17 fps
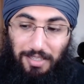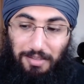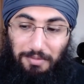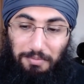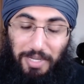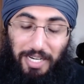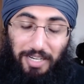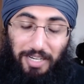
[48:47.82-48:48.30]

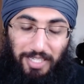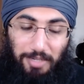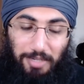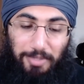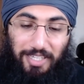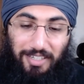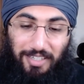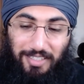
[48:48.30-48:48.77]
but I'll talk
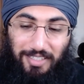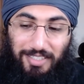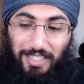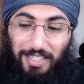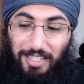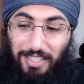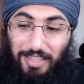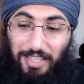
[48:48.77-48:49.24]
about
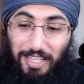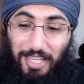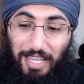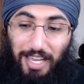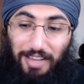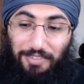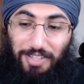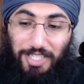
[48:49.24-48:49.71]
Taksal. They
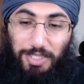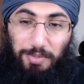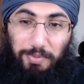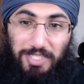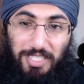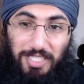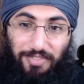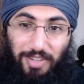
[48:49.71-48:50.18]
have a
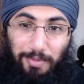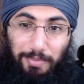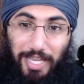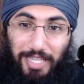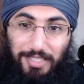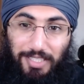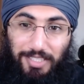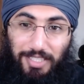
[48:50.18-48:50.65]
specific
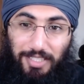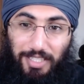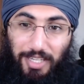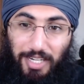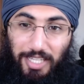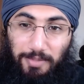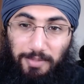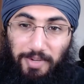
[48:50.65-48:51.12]
passage in
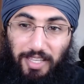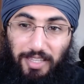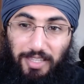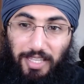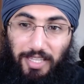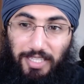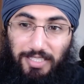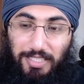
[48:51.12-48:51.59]
the Rat
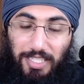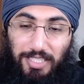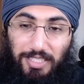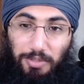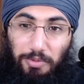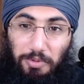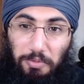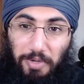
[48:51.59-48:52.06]
Maryada that
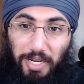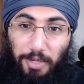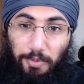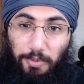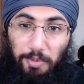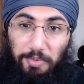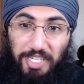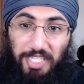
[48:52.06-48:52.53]
says when a
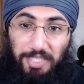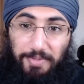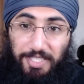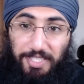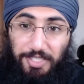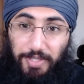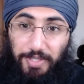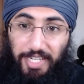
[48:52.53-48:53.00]
woman is
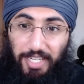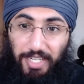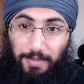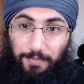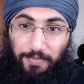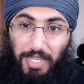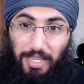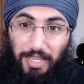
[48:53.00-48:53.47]

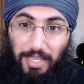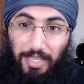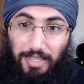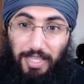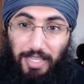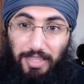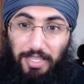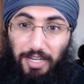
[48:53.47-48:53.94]
menstruating,
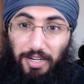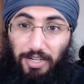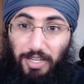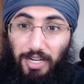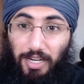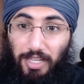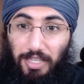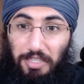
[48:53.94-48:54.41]
that they're
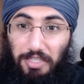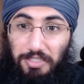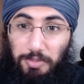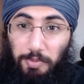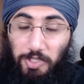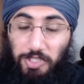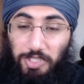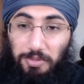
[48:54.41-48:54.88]
not
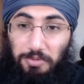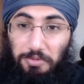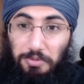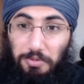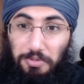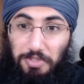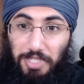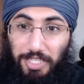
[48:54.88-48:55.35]
supposed
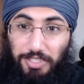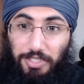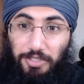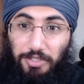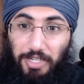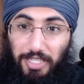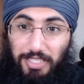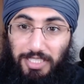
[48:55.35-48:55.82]
to touch
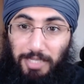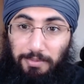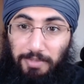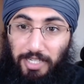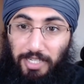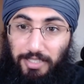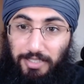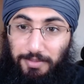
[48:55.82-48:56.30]
Guru Granth Sahib
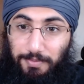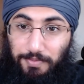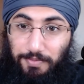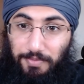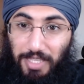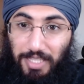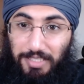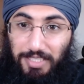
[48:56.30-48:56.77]
Maharaj
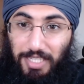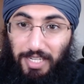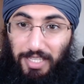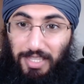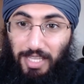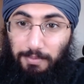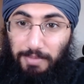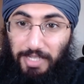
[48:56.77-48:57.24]
and say
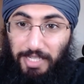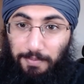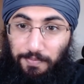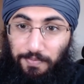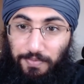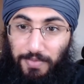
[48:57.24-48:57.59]
that tabya.